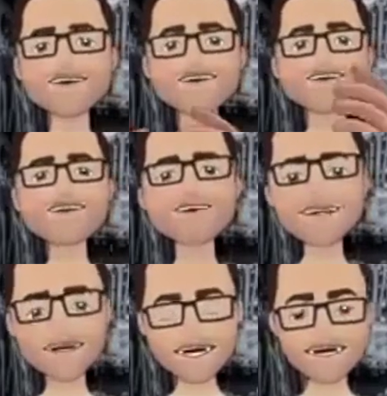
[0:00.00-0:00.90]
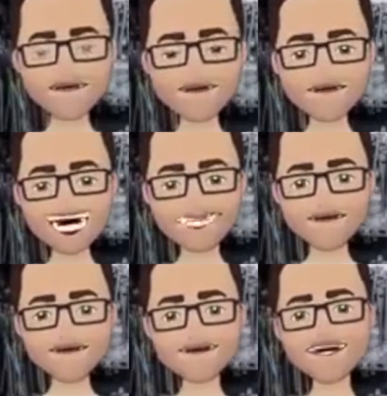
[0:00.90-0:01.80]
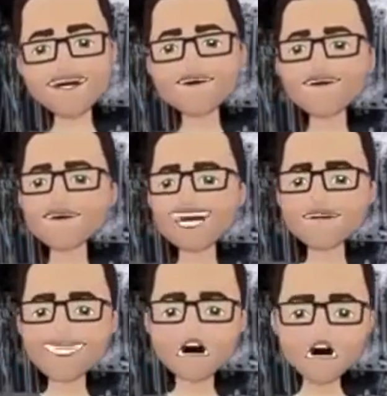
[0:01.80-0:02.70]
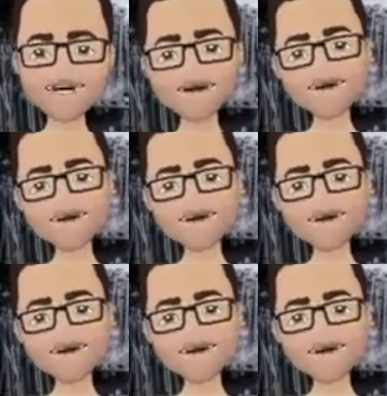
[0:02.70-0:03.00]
to help with people's smart homes. So turning on lights,